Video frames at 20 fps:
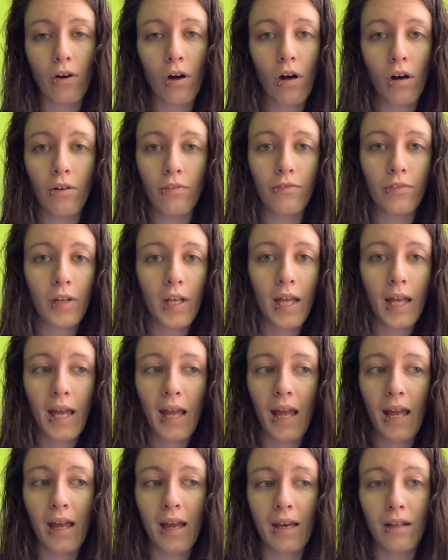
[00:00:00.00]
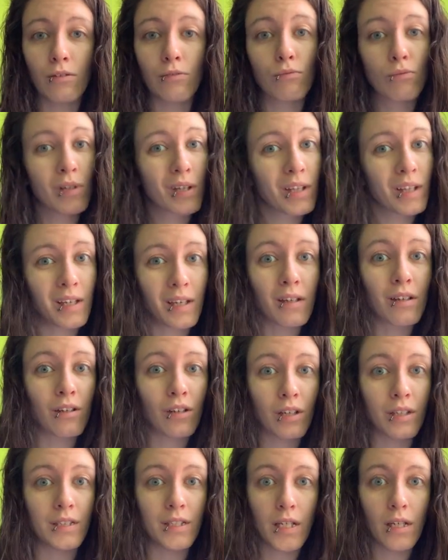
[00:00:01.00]
off and really get a
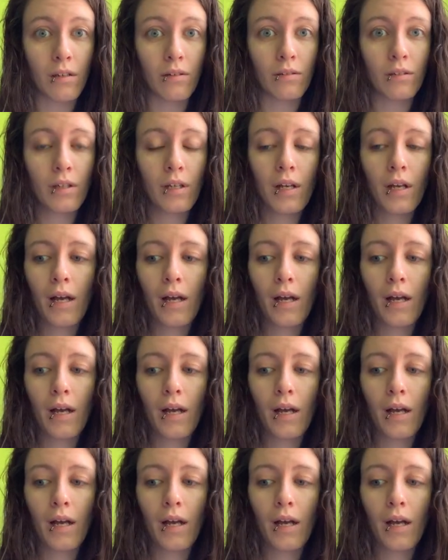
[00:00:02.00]
good deal.